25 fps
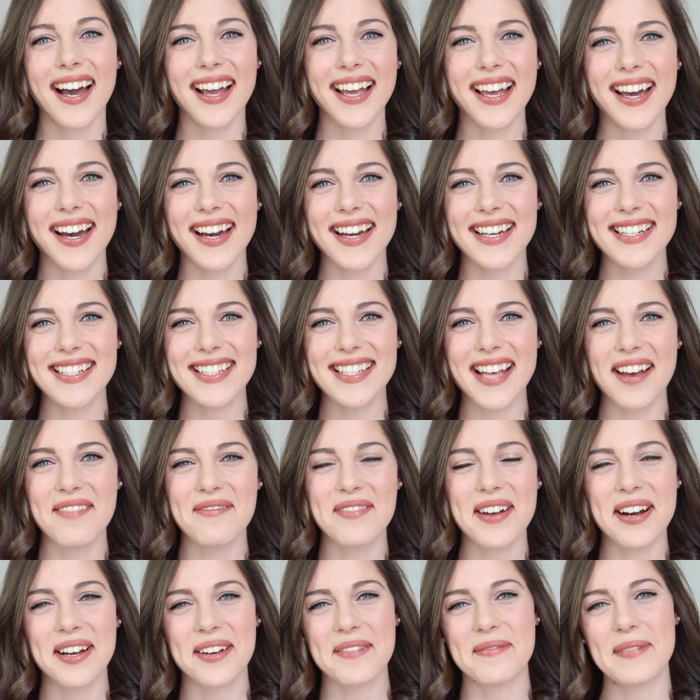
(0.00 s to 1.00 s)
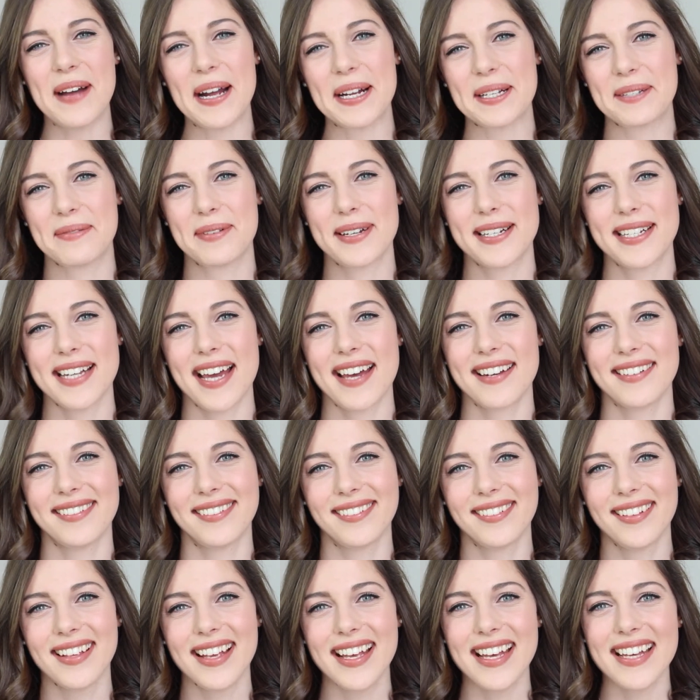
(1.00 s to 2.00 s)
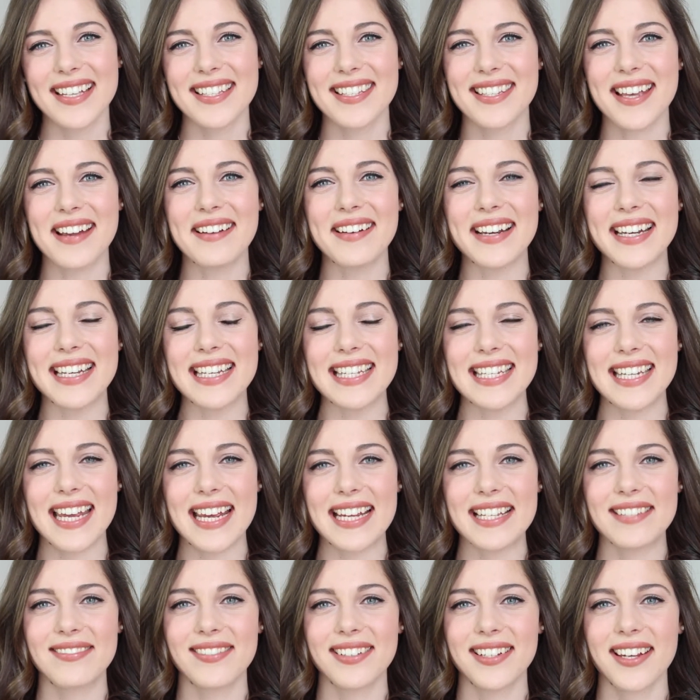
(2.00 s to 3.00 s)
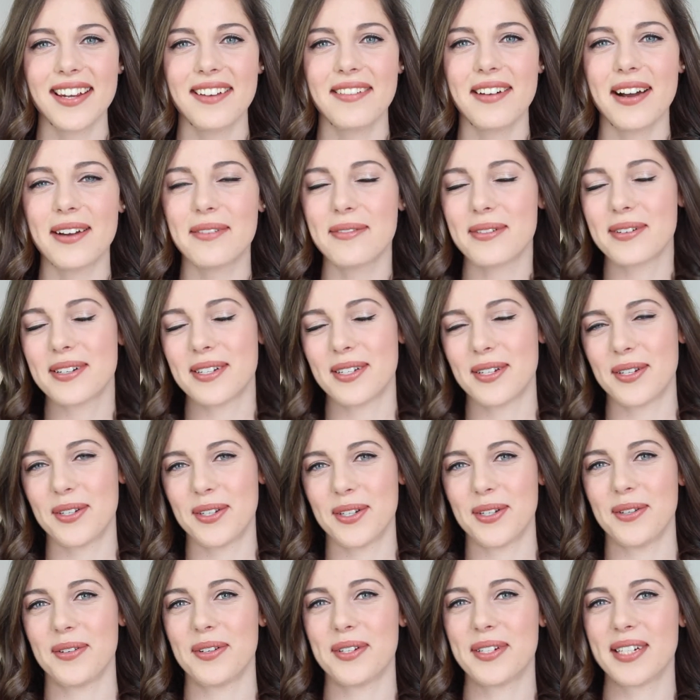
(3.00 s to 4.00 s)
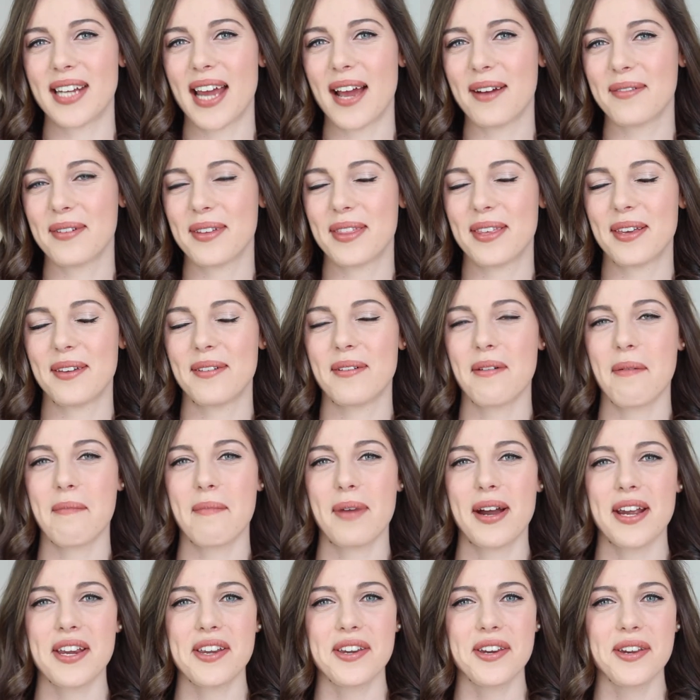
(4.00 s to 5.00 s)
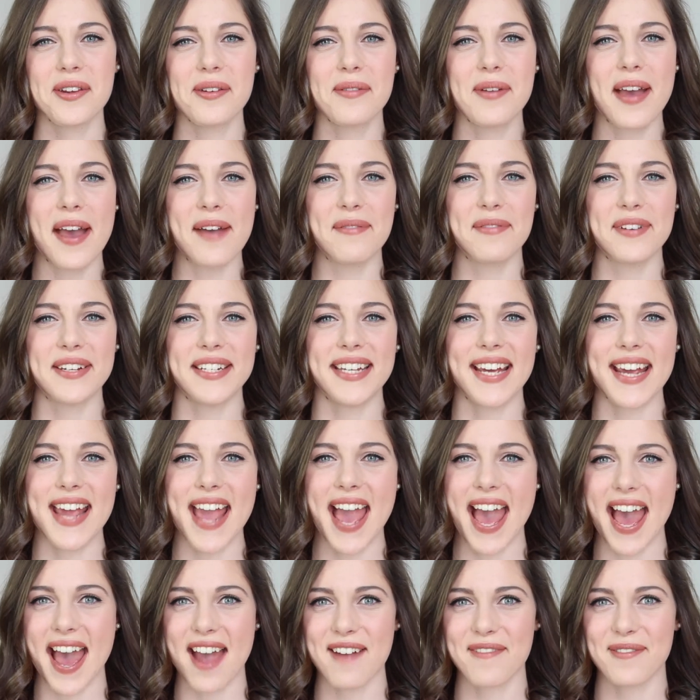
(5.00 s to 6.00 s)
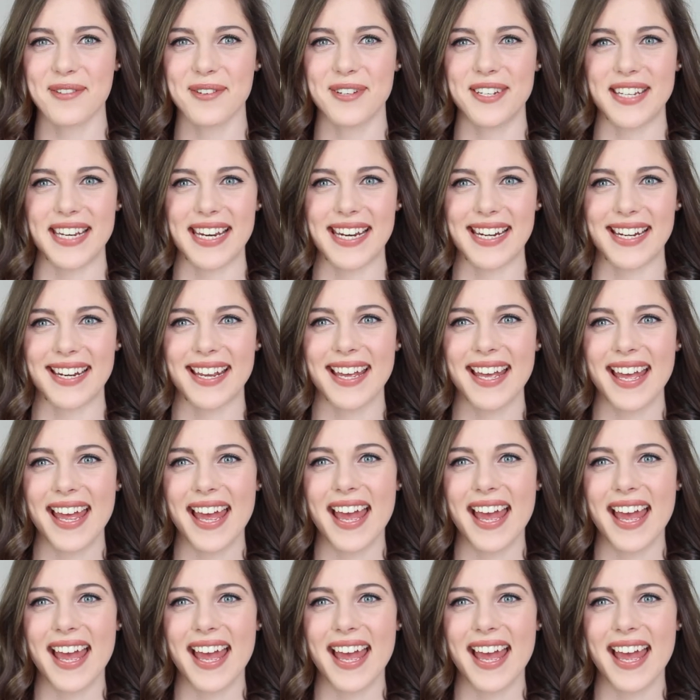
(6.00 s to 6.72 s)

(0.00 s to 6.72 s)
Hi guys, and welcome back to my channel. So in today's video I wanted to share with you my new everyday hair routine.